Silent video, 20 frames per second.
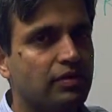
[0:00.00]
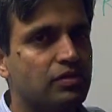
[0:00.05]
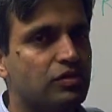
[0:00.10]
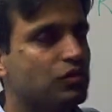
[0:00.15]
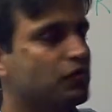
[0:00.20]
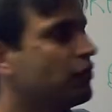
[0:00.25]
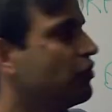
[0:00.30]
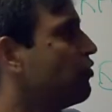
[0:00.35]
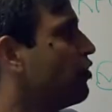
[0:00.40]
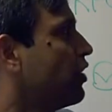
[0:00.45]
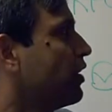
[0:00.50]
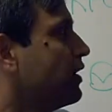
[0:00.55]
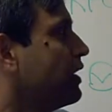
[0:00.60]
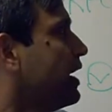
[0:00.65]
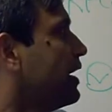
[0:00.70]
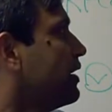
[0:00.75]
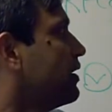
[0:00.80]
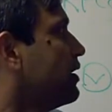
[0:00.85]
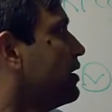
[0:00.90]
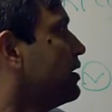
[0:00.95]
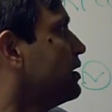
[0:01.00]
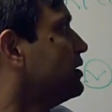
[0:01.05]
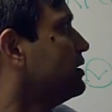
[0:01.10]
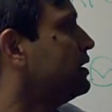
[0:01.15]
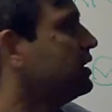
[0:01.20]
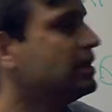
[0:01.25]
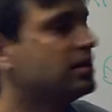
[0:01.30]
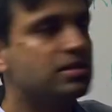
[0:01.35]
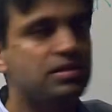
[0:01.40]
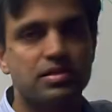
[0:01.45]
So we want that
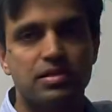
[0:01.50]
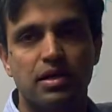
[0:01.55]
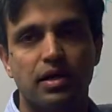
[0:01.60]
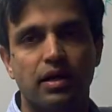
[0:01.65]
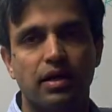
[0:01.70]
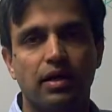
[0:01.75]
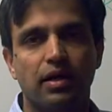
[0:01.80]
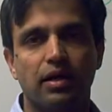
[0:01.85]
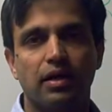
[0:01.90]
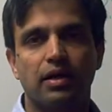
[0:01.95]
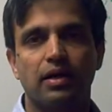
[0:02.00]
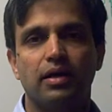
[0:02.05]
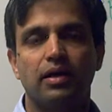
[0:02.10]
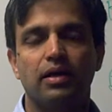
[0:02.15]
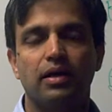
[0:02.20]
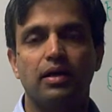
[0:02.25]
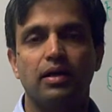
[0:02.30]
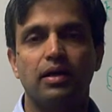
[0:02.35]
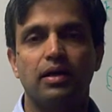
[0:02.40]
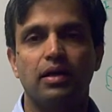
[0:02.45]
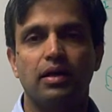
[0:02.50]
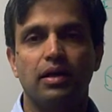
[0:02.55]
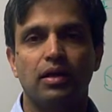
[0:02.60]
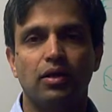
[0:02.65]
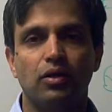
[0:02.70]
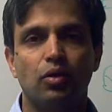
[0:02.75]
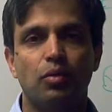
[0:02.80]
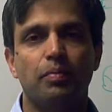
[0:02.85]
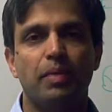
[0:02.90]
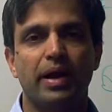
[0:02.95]
this
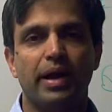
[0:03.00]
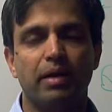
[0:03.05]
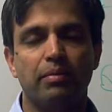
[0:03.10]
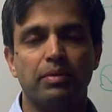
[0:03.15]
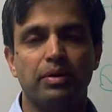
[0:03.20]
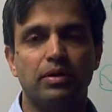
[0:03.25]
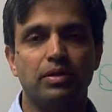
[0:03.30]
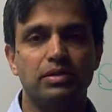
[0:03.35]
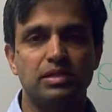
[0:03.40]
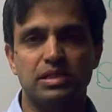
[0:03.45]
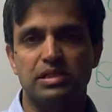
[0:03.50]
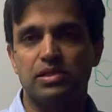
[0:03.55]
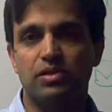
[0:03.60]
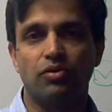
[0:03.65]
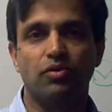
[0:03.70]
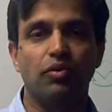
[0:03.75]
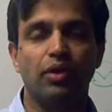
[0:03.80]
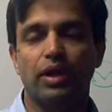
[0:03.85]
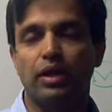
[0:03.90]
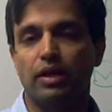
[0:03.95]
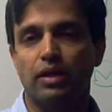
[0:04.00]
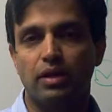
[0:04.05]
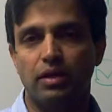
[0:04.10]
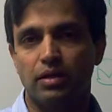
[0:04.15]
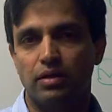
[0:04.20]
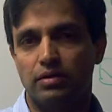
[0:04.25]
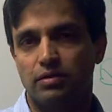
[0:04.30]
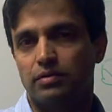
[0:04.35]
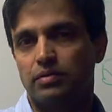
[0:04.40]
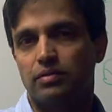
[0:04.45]
2 parameters as a trend
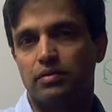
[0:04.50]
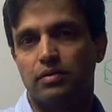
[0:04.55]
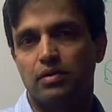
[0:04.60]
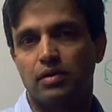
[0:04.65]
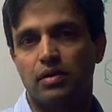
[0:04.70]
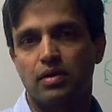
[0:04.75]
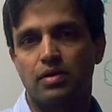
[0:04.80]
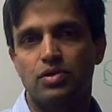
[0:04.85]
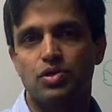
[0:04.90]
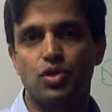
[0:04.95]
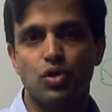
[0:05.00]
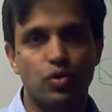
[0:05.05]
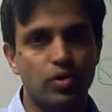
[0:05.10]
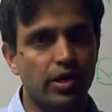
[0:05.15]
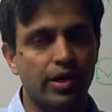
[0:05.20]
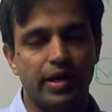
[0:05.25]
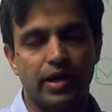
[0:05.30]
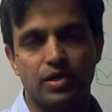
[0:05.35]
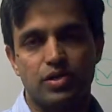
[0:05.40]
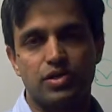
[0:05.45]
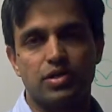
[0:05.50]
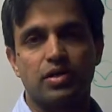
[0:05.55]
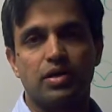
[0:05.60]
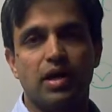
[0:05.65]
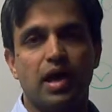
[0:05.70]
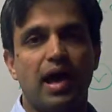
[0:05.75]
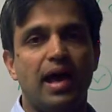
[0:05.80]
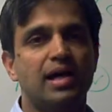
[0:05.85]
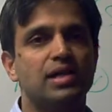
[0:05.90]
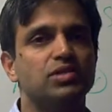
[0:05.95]
show reduction
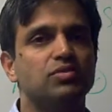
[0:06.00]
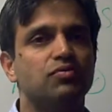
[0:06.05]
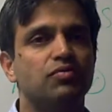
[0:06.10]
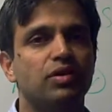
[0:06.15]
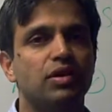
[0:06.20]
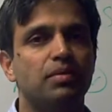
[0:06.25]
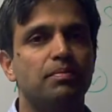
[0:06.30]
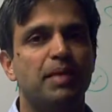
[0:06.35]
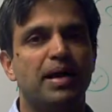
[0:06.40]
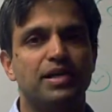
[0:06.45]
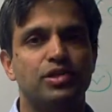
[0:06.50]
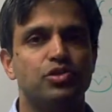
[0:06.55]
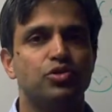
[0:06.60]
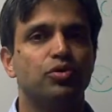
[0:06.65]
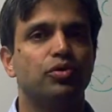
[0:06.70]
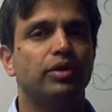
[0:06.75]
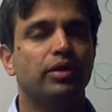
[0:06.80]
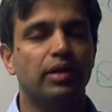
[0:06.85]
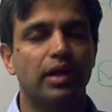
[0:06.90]
as we mature in